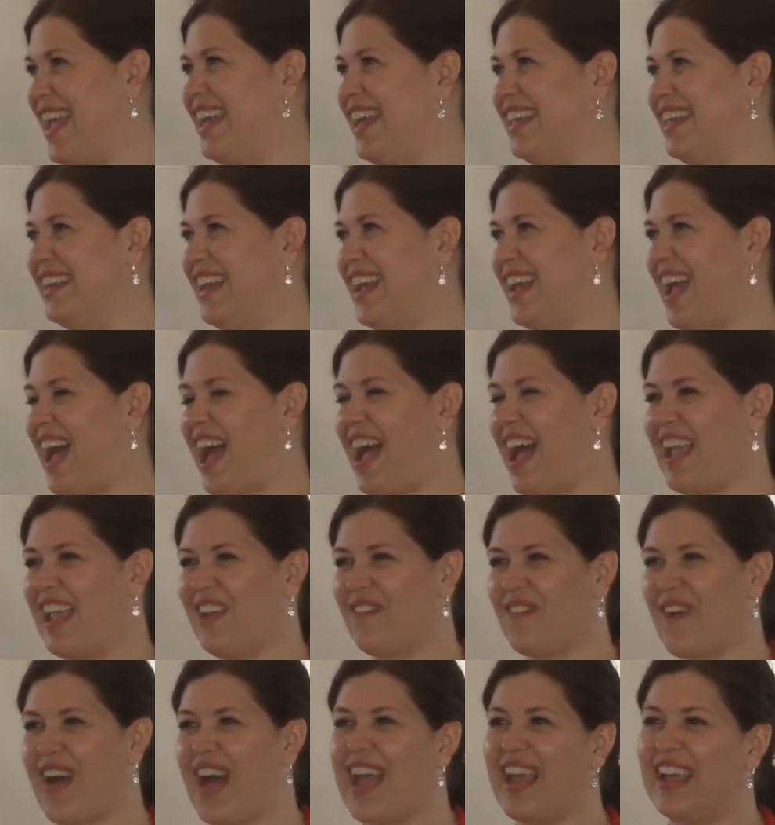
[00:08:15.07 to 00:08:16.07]
And I,
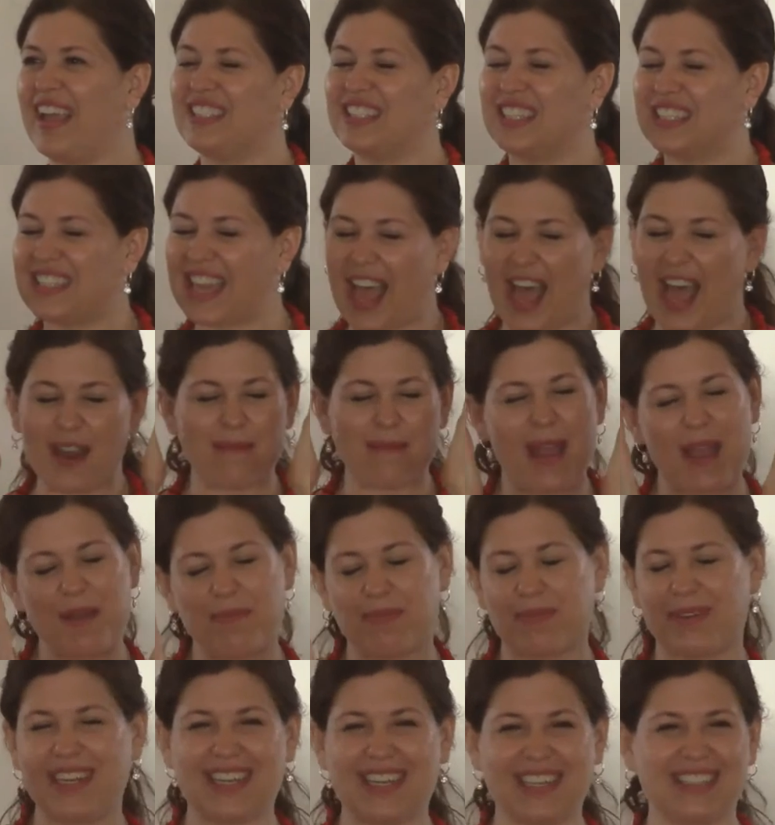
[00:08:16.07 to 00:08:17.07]
if I had just had my
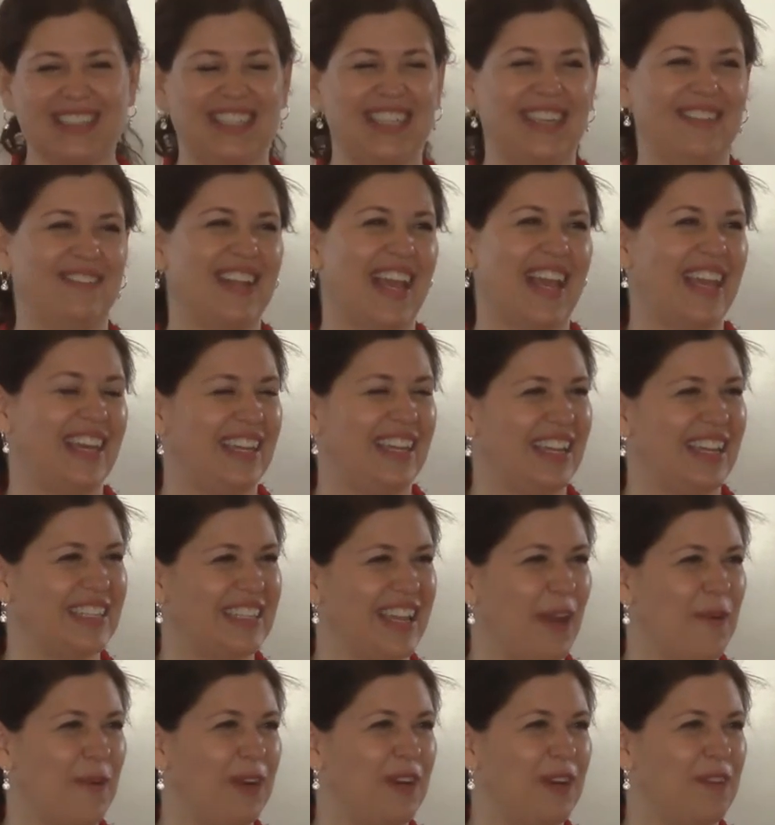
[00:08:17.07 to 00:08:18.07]
preconceived ideas,
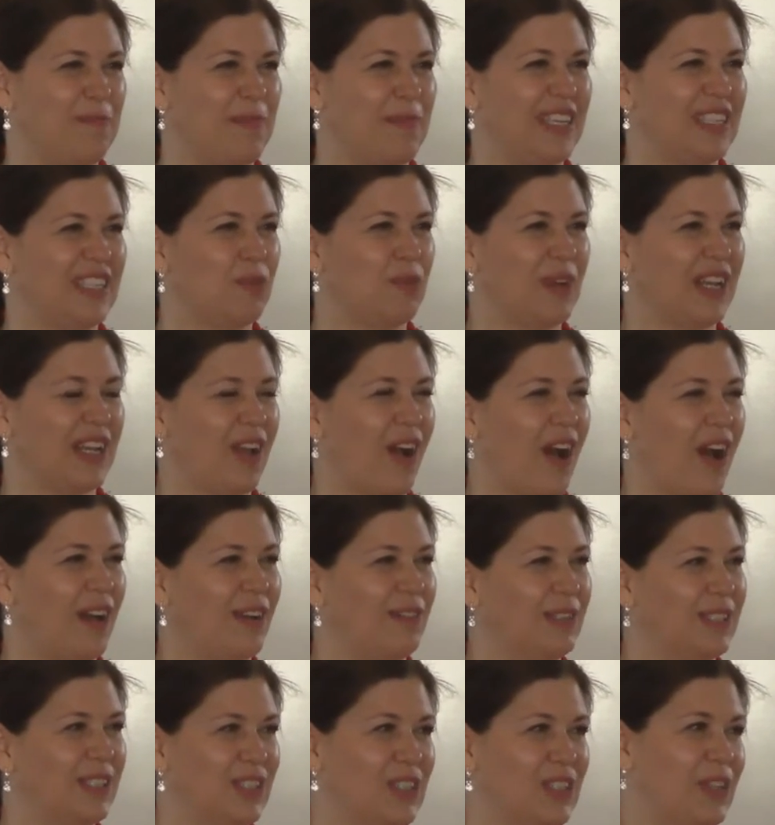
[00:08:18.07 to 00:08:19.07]
I would have missed what
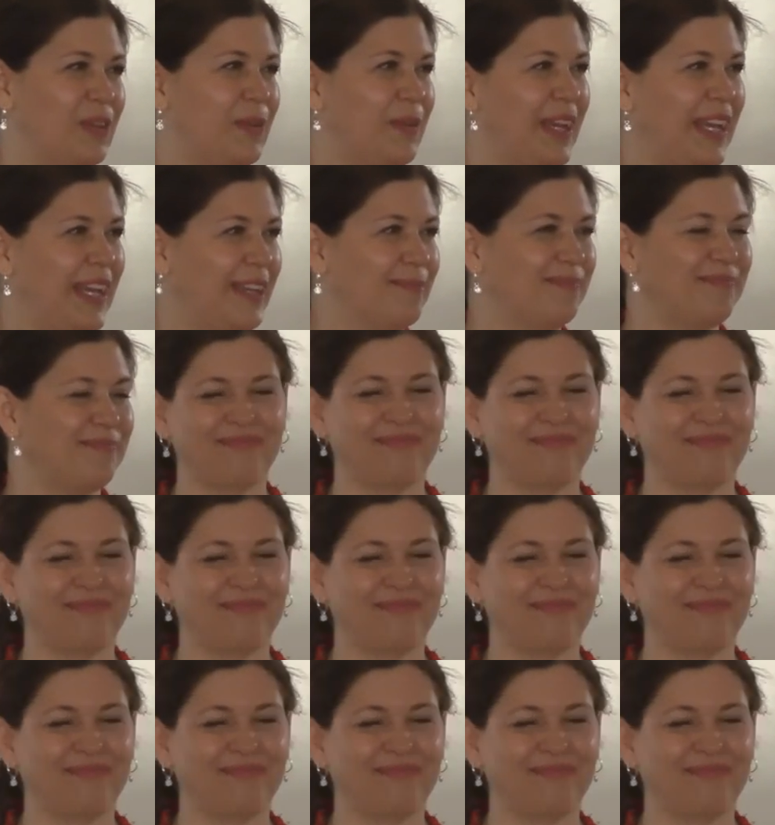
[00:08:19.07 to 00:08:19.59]
God was doing.